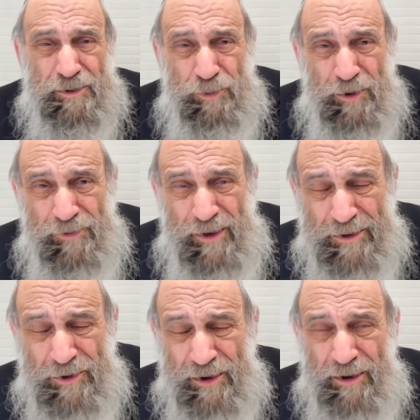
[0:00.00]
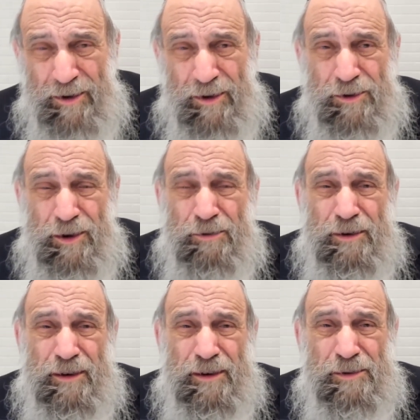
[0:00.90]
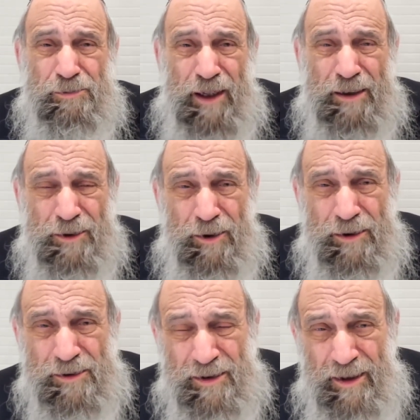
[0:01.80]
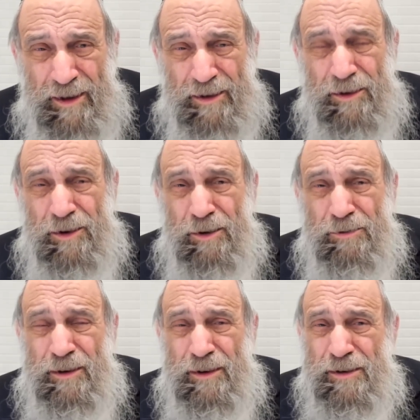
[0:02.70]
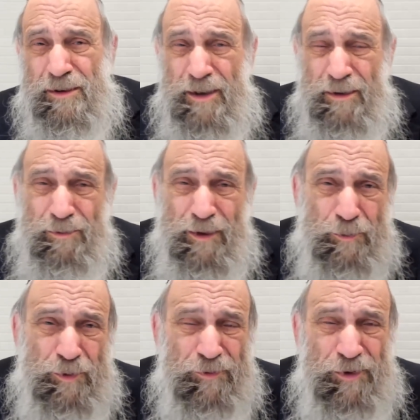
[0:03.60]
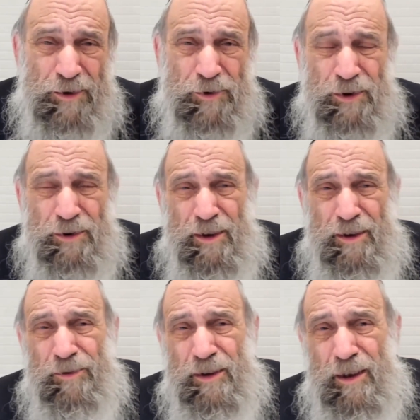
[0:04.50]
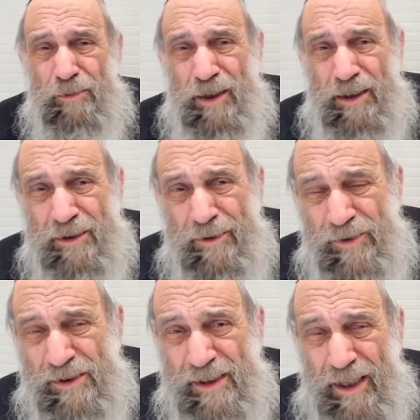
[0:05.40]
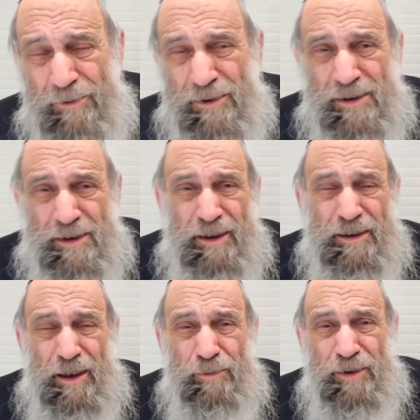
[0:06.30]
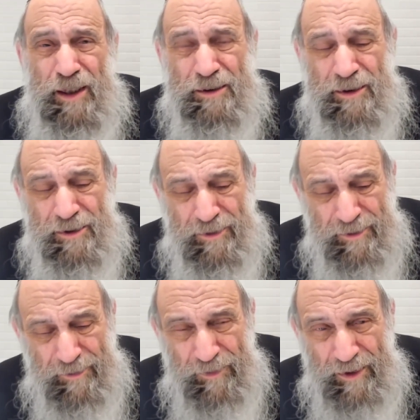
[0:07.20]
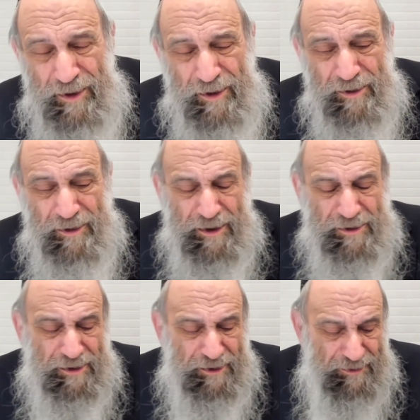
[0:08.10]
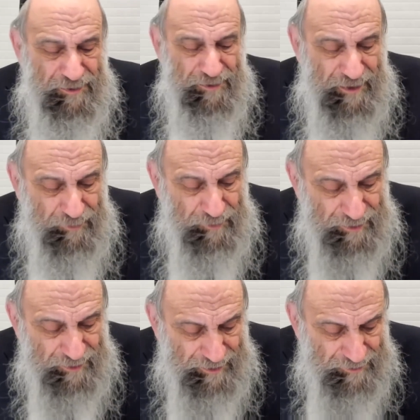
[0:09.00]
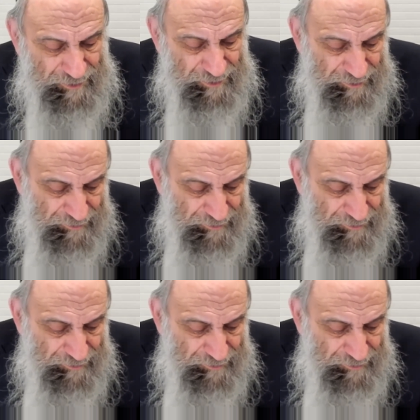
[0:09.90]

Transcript: perfection. The Torah is my laws. The Torah is my perfection, that I'm not desirous, and I'm not lazy, and I'm not